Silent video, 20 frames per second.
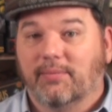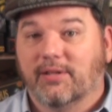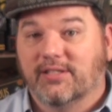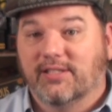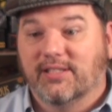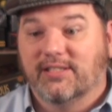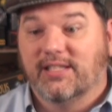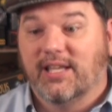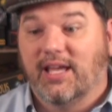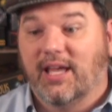This
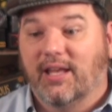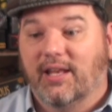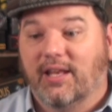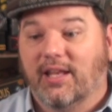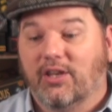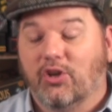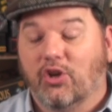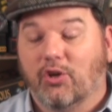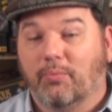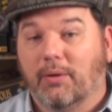is it,
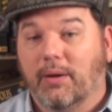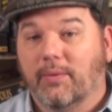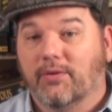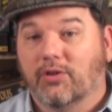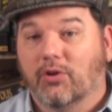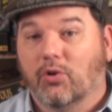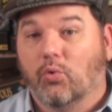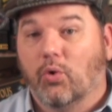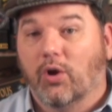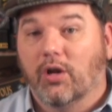and you can play
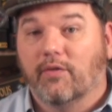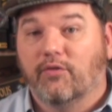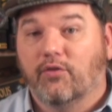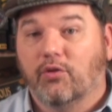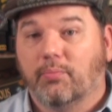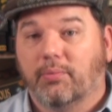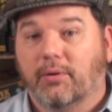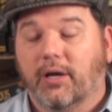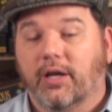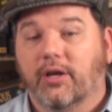with quite a
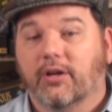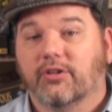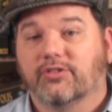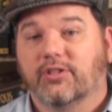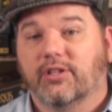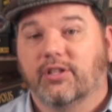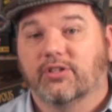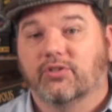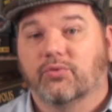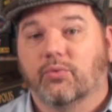few players
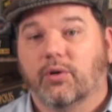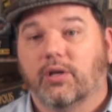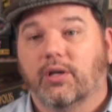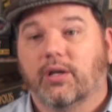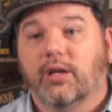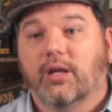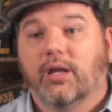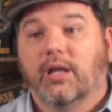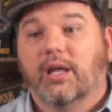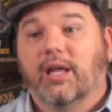in this
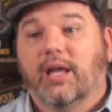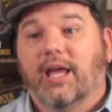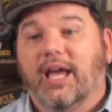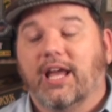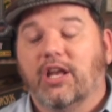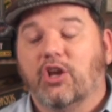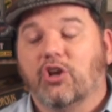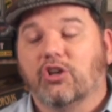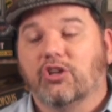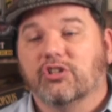one,
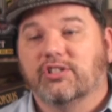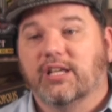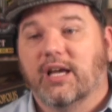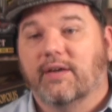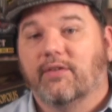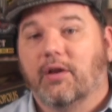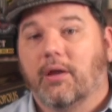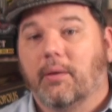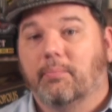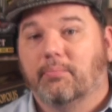and you can just
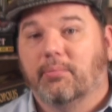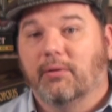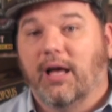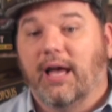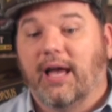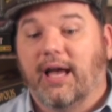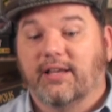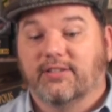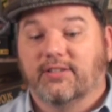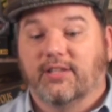have a
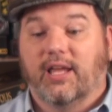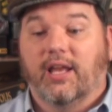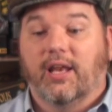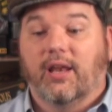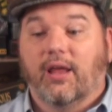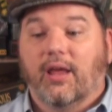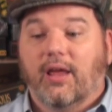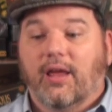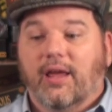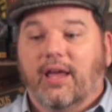blast. And
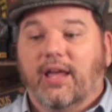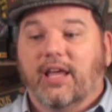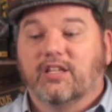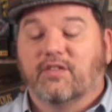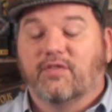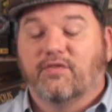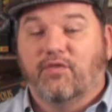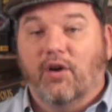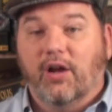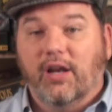
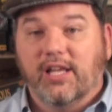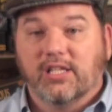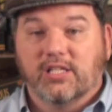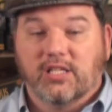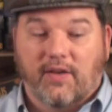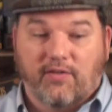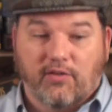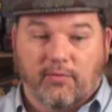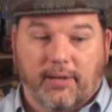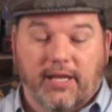it's funny because
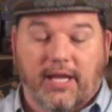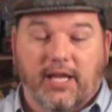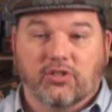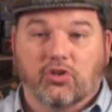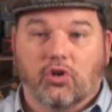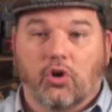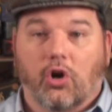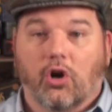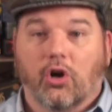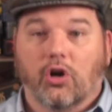everybody has
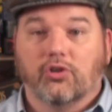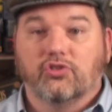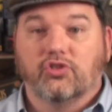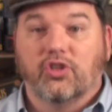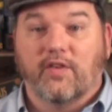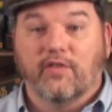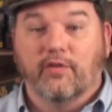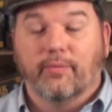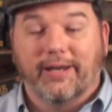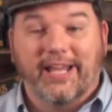cards,
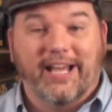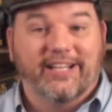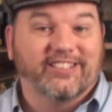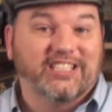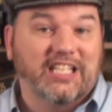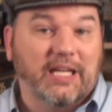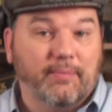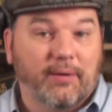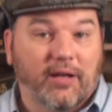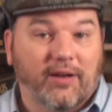everybody has the
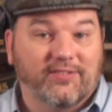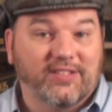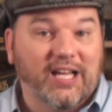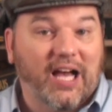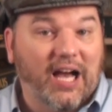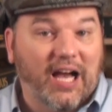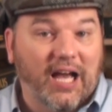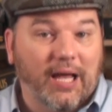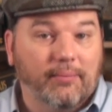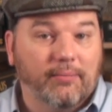same amount of
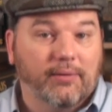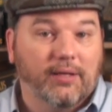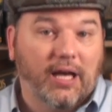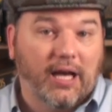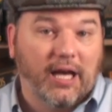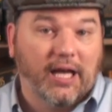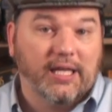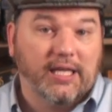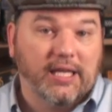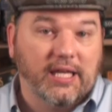time,
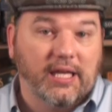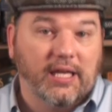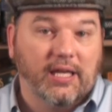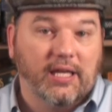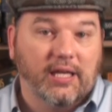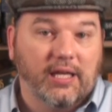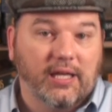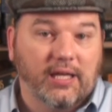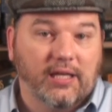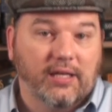
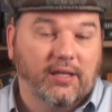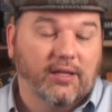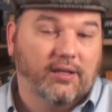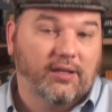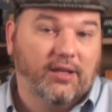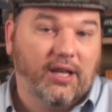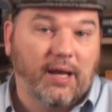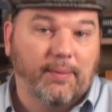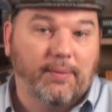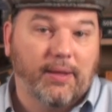i.e.,
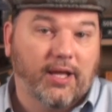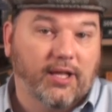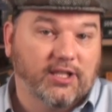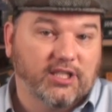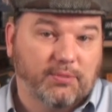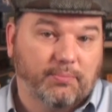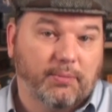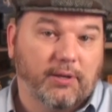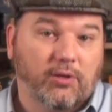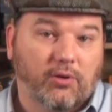time they can
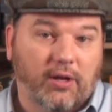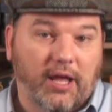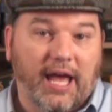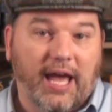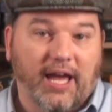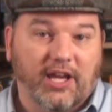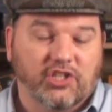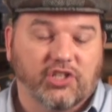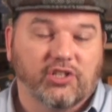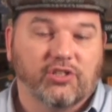spend on
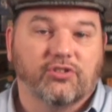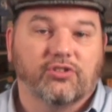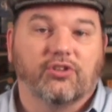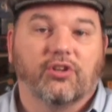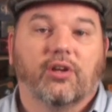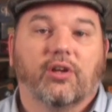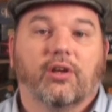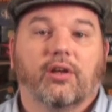actions.